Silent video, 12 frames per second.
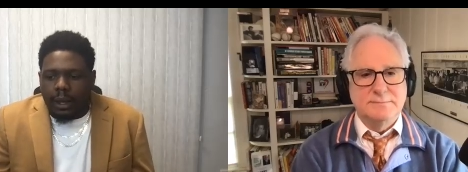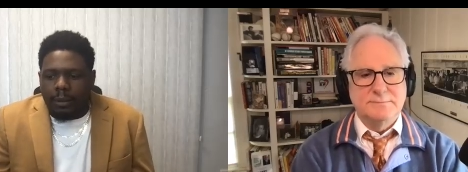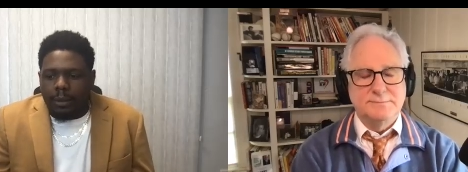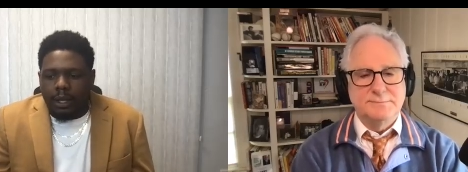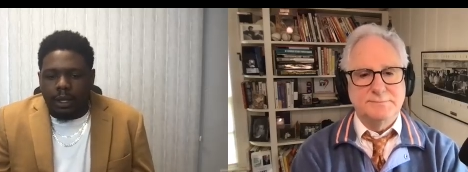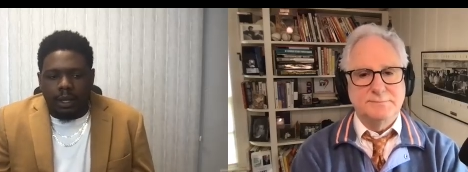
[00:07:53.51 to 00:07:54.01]

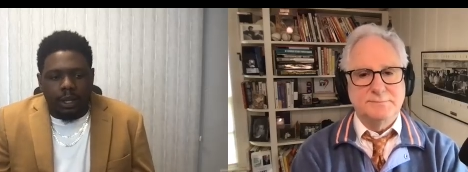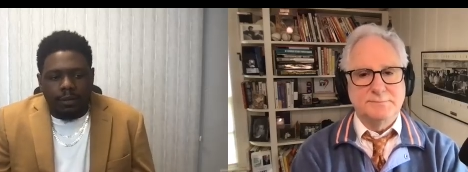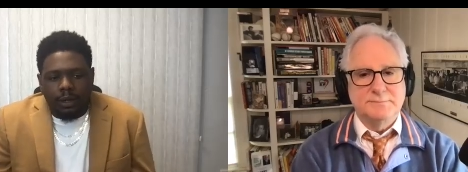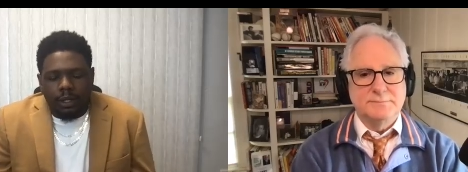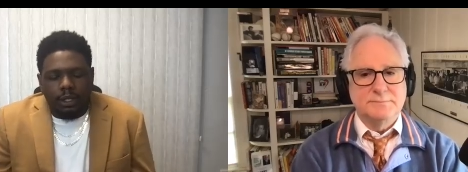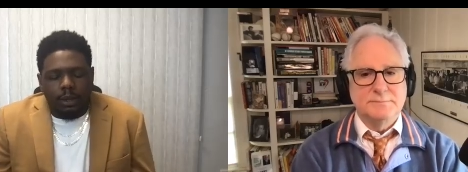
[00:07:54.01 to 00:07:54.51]
Speaker 1: Um, and
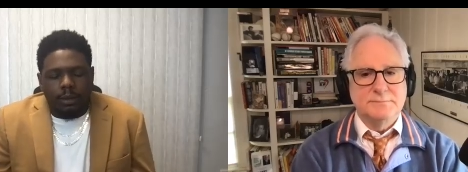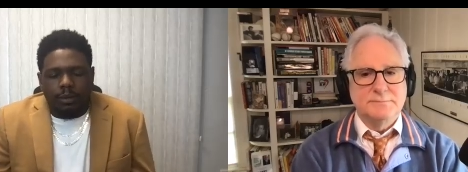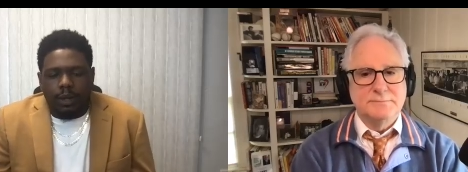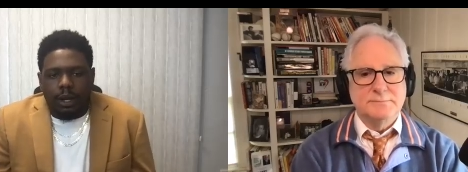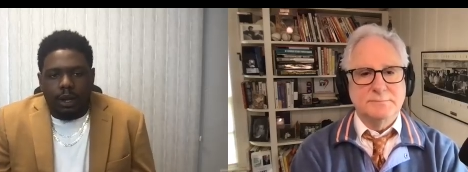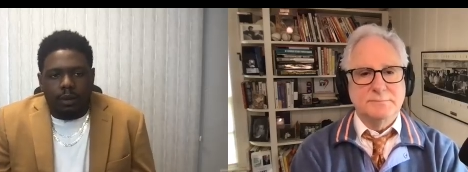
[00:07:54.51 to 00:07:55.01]
even in some
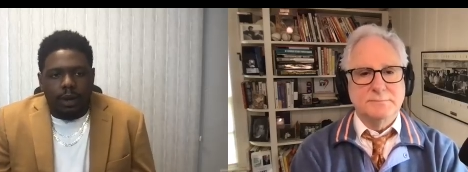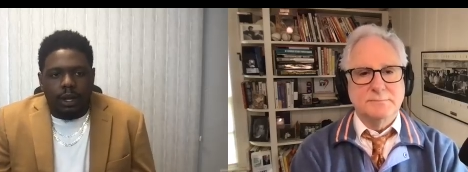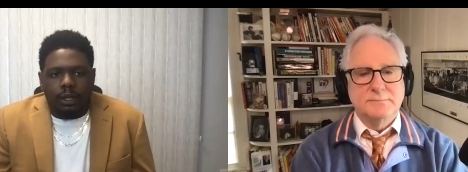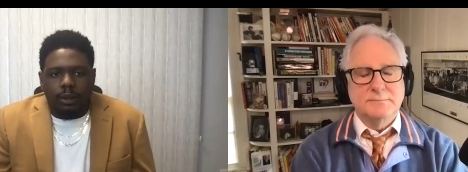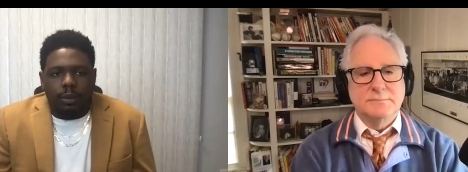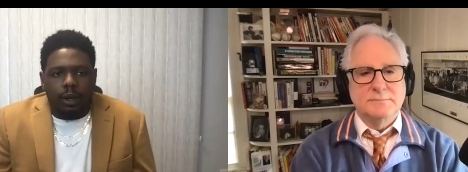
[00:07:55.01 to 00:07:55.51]
of like our
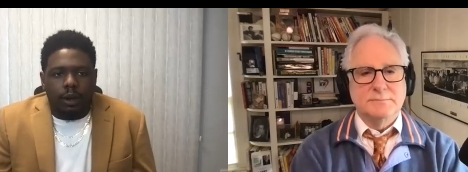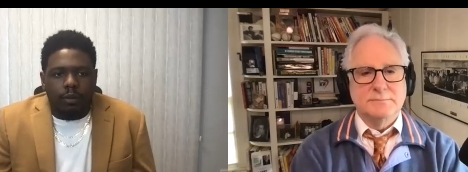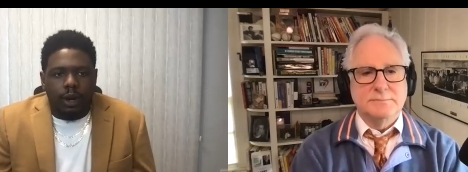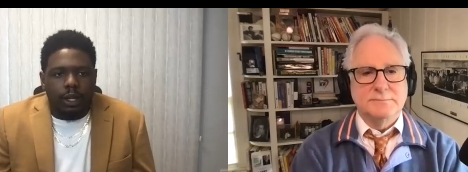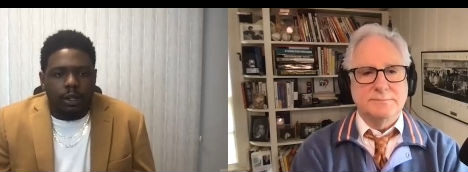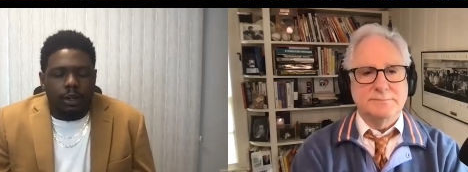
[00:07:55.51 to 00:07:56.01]
regular uh,
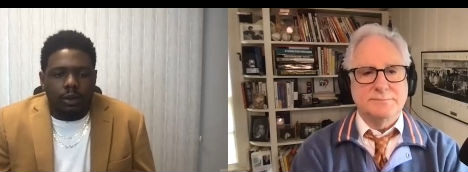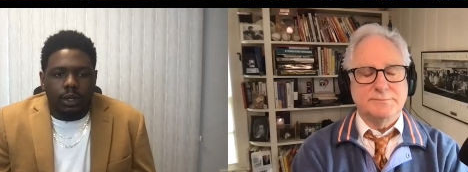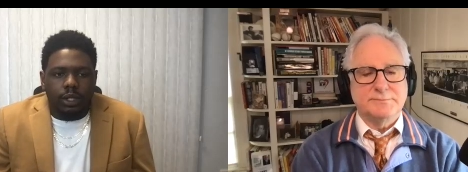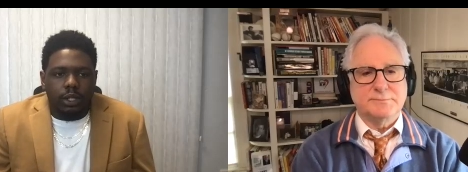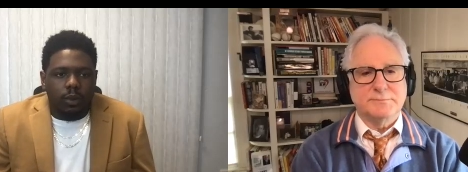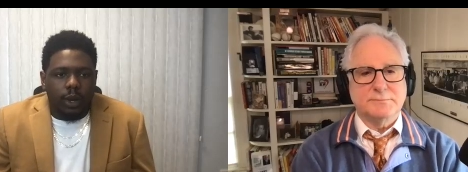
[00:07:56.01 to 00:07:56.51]
regular
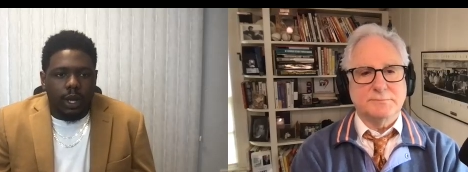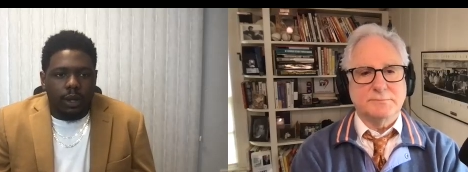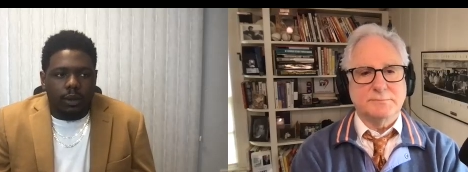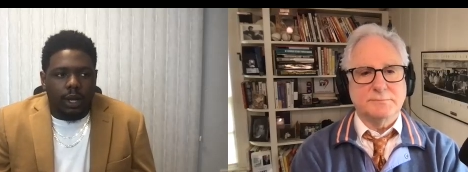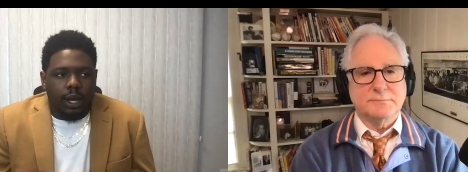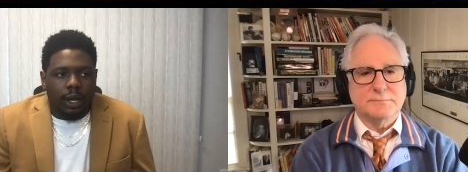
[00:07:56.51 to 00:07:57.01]
units as
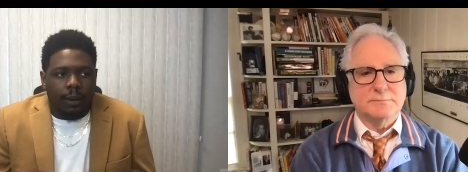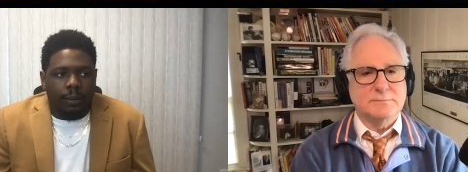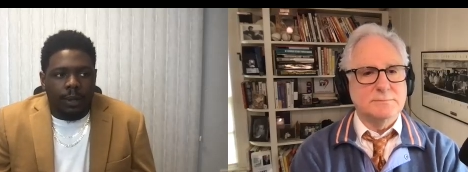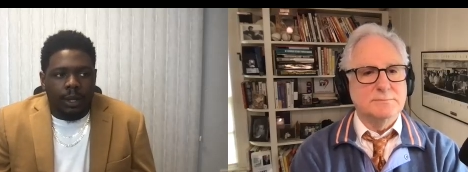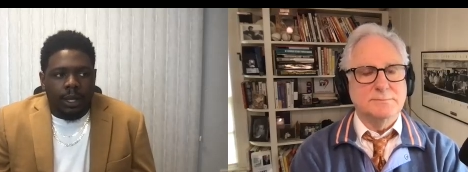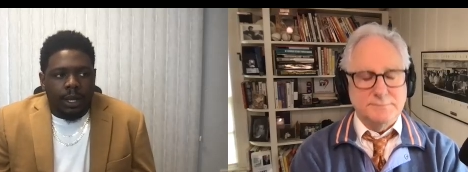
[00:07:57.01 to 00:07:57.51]
well.
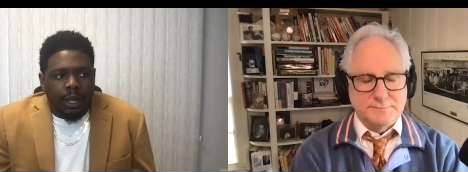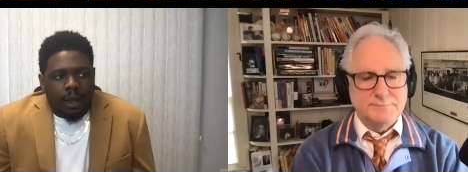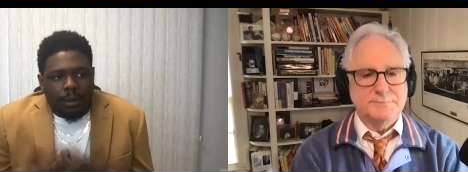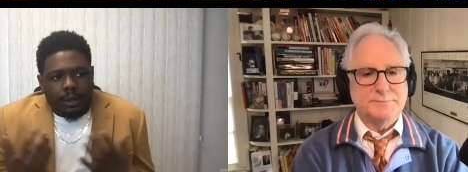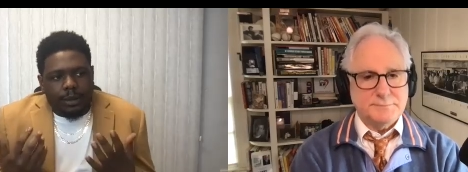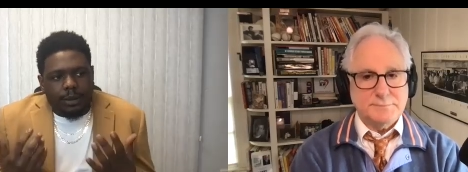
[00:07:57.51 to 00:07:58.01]
Um,
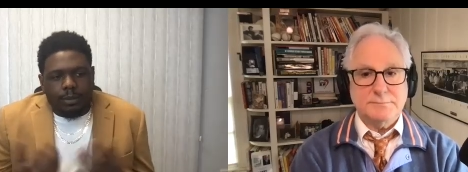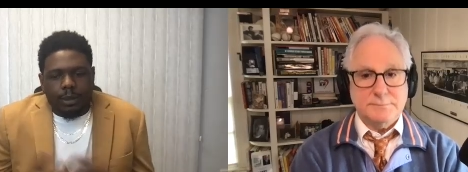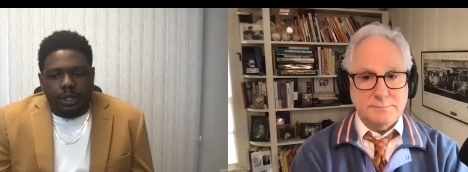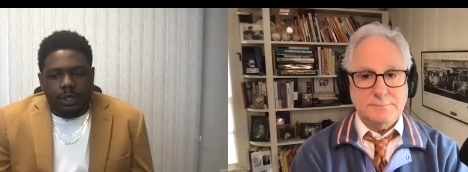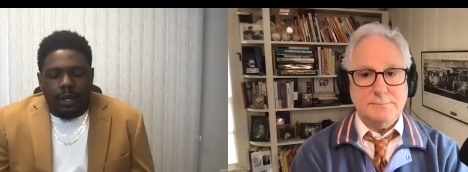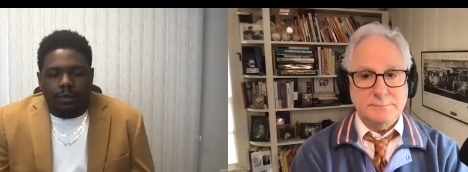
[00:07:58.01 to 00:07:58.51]
I mean,
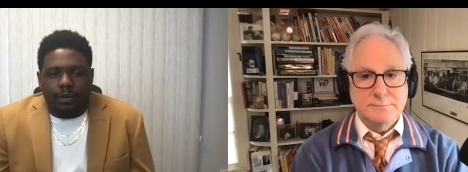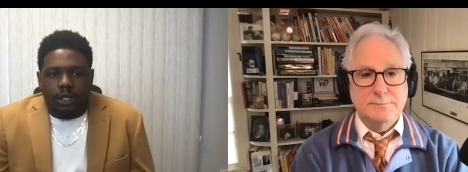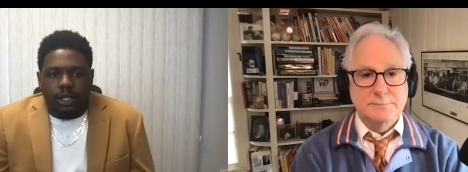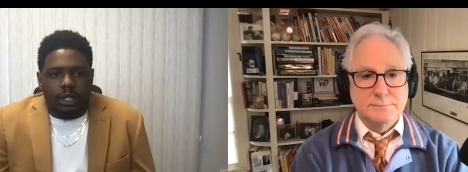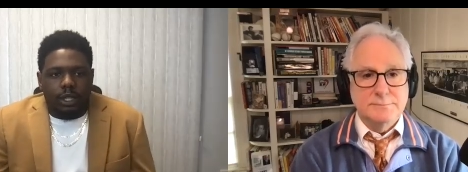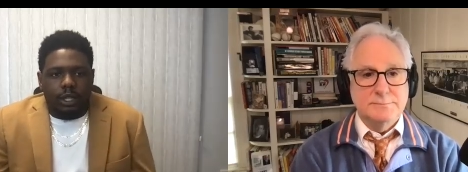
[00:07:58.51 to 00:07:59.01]
mental health is
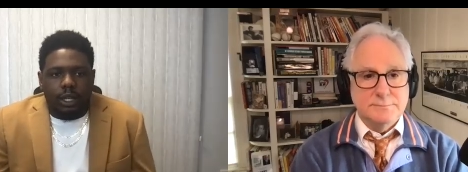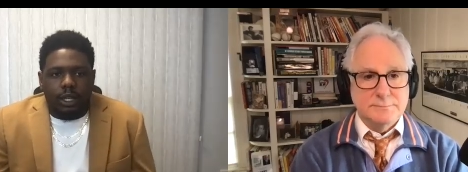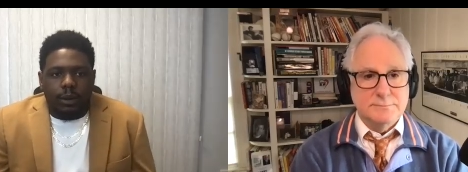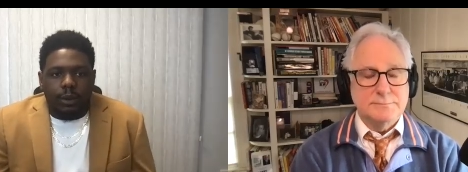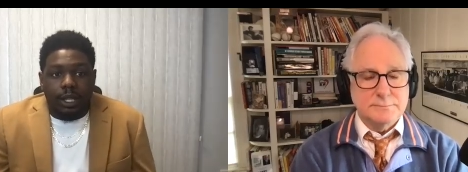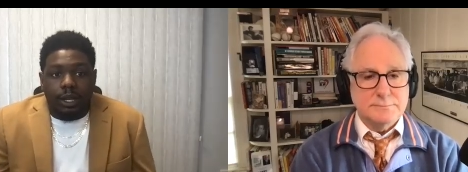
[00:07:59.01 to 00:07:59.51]
just a thing
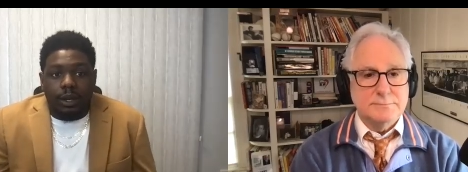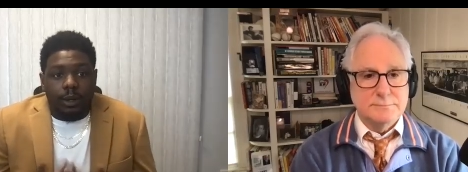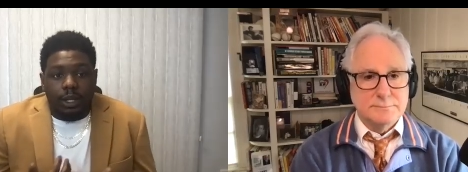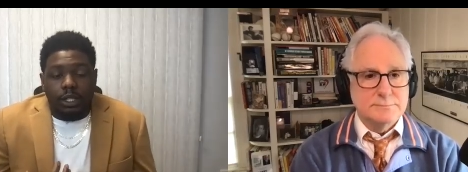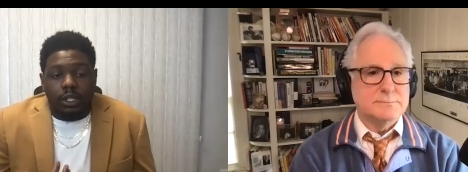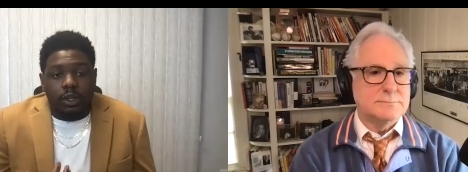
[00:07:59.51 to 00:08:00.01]
that we deal
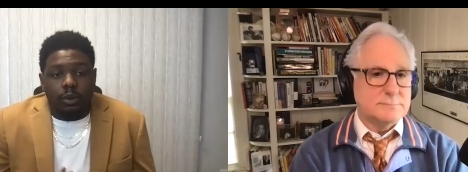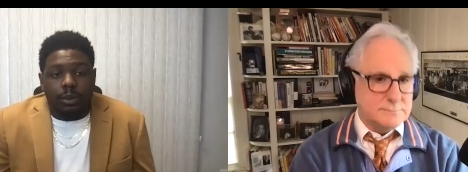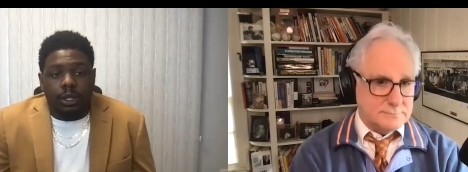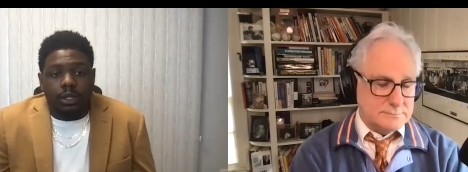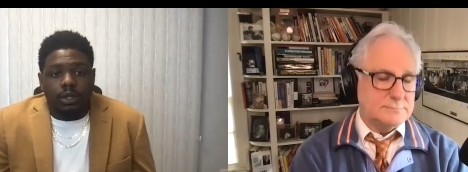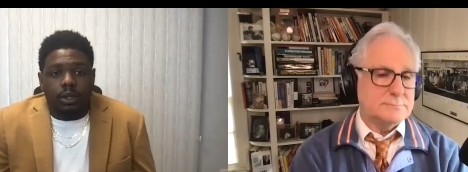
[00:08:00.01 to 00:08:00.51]
with as
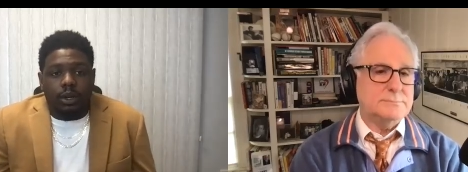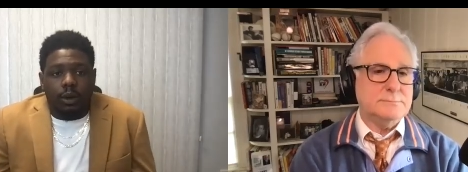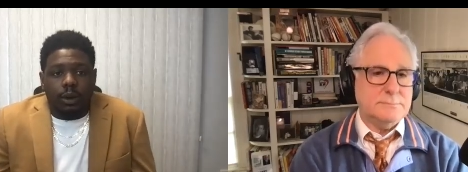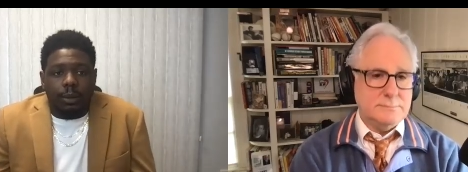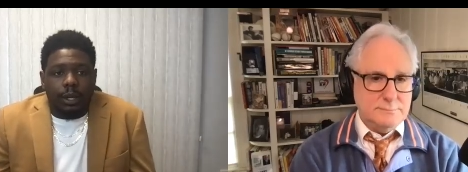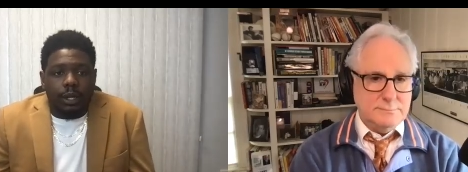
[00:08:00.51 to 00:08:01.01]
humans.
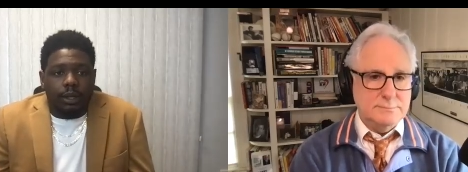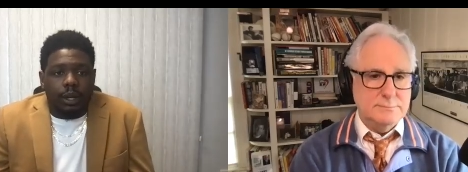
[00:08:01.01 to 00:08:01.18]
So, I mean,